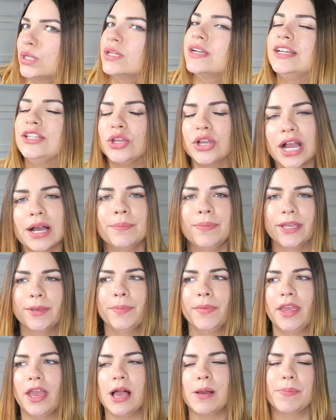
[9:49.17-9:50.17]
Can you come pick
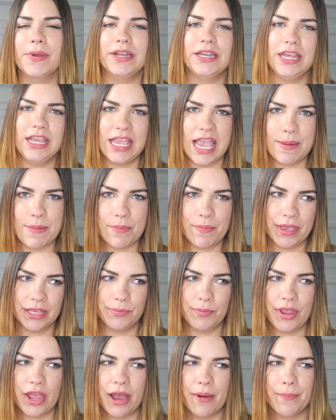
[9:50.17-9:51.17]
me up? And he came and
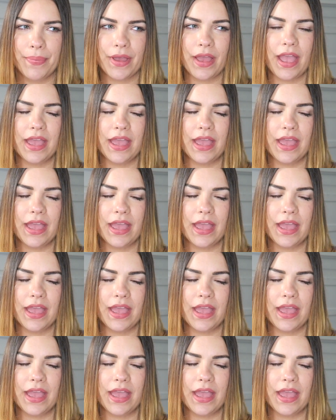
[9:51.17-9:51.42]
picked me up.